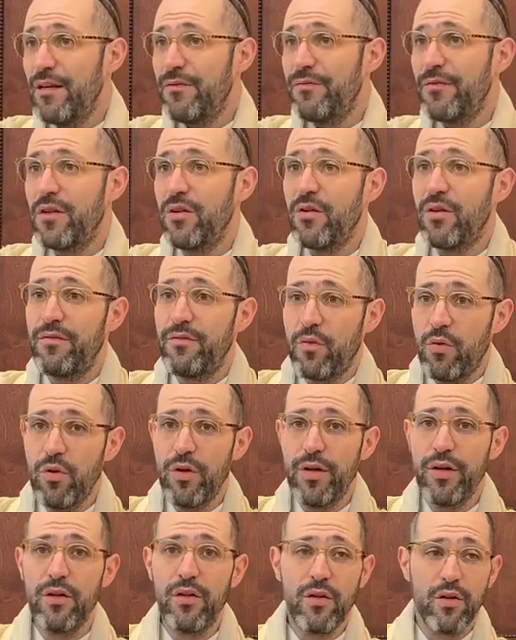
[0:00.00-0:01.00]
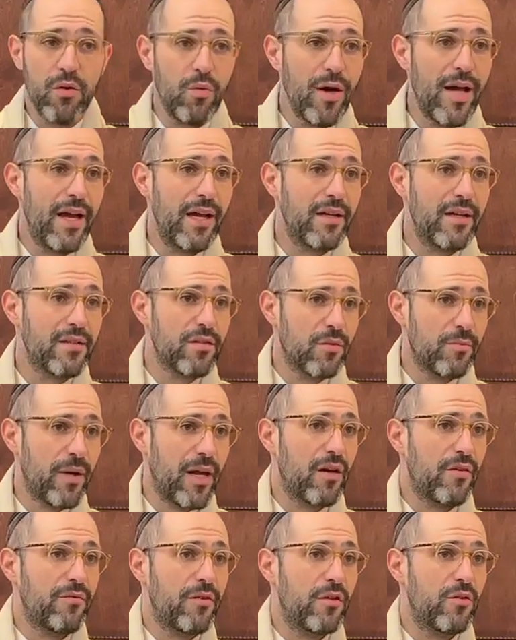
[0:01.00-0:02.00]
if you don't have oil or wax or
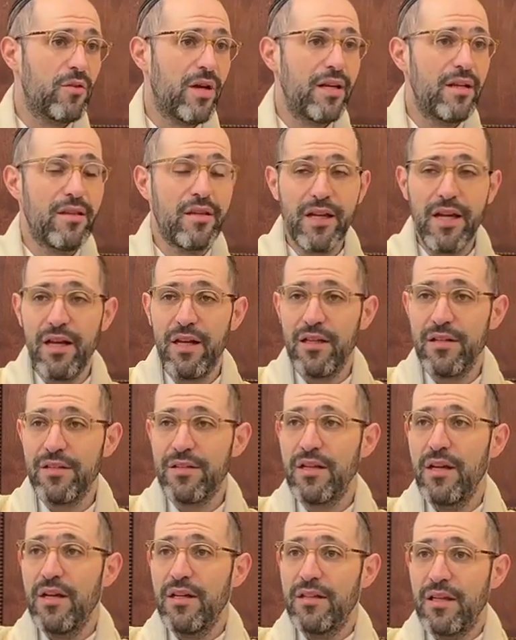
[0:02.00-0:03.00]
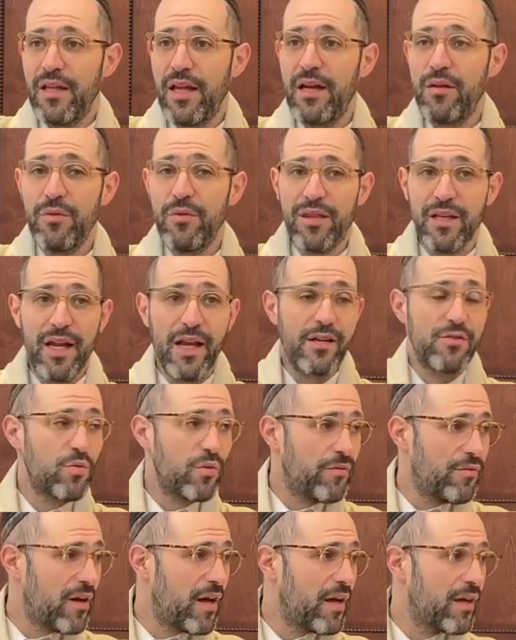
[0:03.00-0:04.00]
paraffin or anything else to light with an
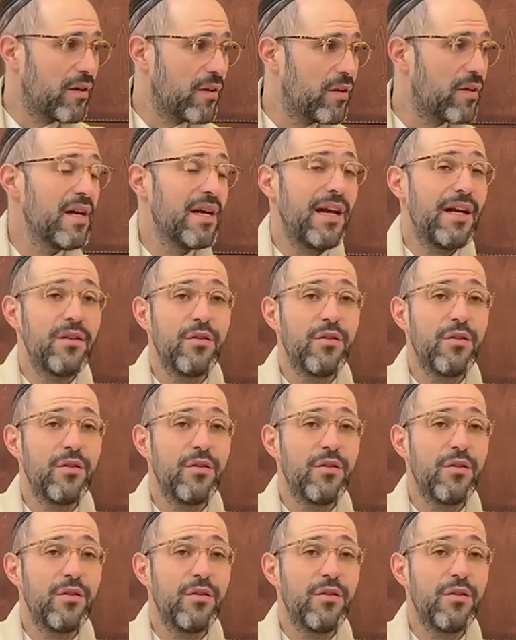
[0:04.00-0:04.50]
actual fire.